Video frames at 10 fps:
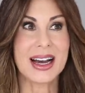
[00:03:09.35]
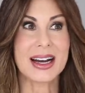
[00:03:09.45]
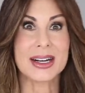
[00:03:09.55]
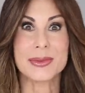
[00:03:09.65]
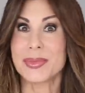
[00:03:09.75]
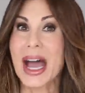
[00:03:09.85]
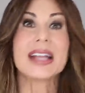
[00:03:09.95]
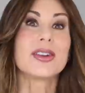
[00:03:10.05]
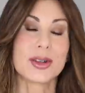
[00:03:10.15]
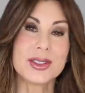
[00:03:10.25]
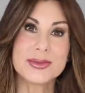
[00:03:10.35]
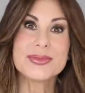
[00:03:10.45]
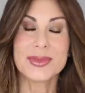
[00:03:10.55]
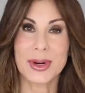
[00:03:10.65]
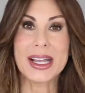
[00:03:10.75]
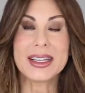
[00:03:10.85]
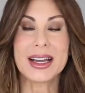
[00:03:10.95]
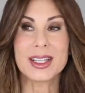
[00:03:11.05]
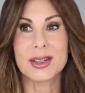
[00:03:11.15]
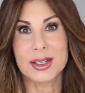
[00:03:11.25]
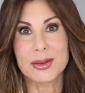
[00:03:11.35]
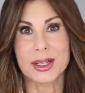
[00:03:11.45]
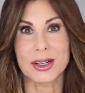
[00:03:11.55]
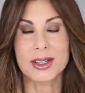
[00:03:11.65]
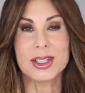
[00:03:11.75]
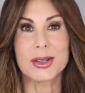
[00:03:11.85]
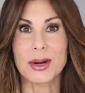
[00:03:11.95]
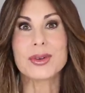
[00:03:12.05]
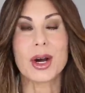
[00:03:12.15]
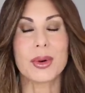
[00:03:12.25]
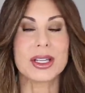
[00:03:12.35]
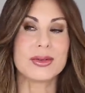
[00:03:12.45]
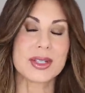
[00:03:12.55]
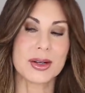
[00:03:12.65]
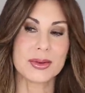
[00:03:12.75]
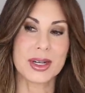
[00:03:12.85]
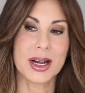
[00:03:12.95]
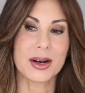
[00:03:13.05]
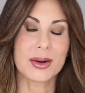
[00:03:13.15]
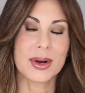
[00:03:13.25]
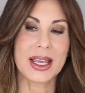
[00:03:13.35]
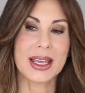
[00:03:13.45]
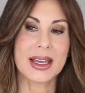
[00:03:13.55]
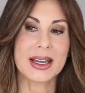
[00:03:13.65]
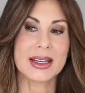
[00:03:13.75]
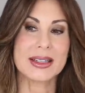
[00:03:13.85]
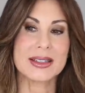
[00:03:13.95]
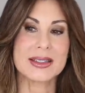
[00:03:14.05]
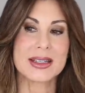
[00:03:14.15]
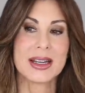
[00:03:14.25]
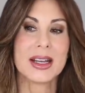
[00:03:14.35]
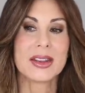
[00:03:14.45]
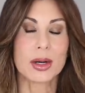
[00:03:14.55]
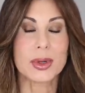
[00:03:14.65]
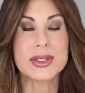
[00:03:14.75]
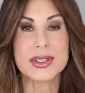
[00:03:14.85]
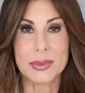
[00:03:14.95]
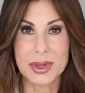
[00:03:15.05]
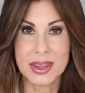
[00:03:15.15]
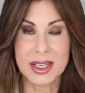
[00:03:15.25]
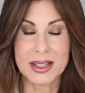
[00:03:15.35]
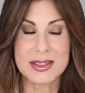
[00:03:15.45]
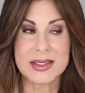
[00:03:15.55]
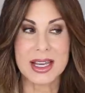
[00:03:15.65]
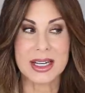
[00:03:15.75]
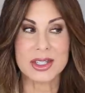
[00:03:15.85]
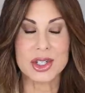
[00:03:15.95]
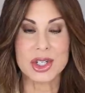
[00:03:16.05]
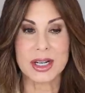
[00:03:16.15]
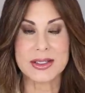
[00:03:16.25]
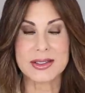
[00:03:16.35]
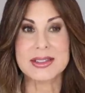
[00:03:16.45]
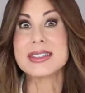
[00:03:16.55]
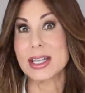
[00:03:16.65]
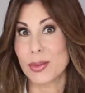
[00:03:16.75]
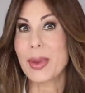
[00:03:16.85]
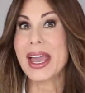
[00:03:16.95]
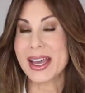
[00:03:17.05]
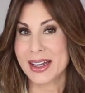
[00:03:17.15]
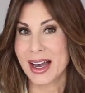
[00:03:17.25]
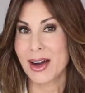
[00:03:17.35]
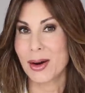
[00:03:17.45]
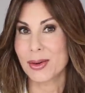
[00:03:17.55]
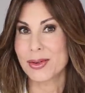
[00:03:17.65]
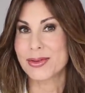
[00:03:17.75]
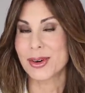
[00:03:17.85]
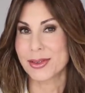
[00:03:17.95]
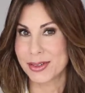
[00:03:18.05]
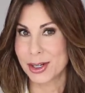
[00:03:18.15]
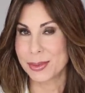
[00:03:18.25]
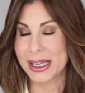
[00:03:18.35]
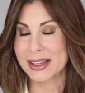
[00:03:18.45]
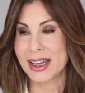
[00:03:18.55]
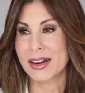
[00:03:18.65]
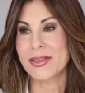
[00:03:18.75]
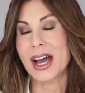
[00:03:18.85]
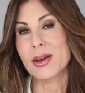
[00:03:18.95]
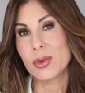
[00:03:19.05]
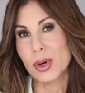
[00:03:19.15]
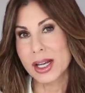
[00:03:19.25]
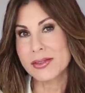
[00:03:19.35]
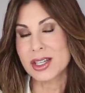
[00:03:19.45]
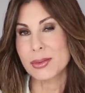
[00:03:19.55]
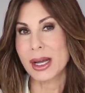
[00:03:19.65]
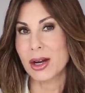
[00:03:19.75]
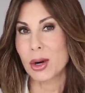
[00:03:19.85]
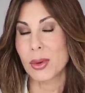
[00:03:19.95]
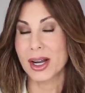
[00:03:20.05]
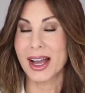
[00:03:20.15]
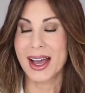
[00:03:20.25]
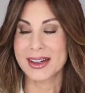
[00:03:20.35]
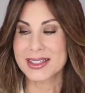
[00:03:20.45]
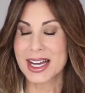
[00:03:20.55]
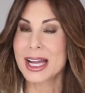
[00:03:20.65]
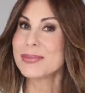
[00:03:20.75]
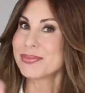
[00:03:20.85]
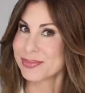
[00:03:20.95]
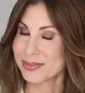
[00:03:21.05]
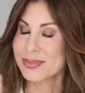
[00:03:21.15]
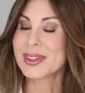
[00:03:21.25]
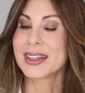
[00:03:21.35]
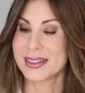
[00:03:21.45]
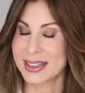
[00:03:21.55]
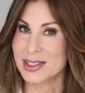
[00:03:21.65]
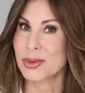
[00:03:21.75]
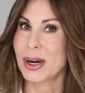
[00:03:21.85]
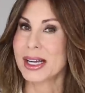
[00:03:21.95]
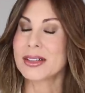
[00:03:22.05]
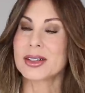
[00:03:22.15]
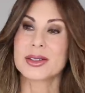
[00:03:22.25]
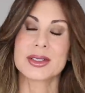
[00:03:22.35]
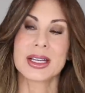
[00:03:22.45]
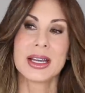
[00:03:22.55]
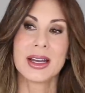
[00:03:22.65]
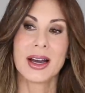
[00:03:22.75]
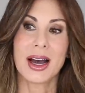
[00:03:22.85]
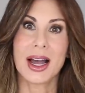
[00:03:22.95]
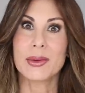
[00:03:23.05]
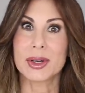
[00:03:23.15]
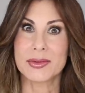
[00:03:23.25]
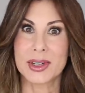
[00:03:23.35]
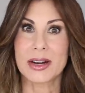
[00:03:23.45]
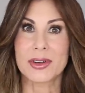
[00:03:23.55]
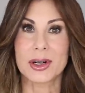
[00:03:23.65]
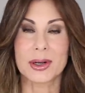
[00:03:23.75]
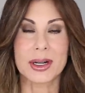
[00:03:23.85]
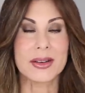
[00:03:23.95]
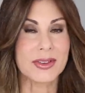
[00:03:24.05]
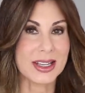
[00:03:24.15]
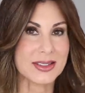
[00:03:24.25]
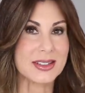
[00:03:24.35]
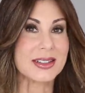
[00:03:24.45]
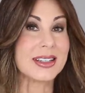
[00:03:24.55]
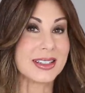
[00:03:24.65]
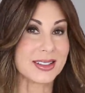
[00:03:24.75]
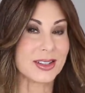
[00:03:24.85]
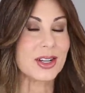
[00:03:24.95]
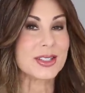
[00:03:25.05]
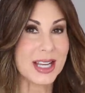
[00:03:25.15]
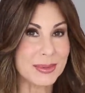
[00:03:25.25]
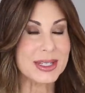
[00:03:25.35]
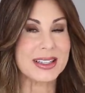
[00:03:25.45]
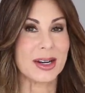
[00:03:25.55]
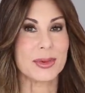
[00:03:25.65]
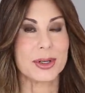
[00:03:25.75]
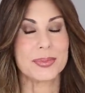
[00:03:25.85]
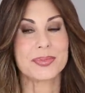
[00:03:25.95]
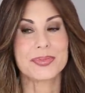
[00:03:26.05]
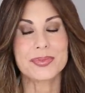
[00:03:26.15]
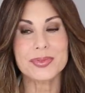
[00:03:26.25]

Um, I learned right? You, you, learn, you don't know what you don't know. And there were some things that just didn't pan out for filming that if I would have done my homework ahead of time, that's where I learned, I would have never invested in attempting that room.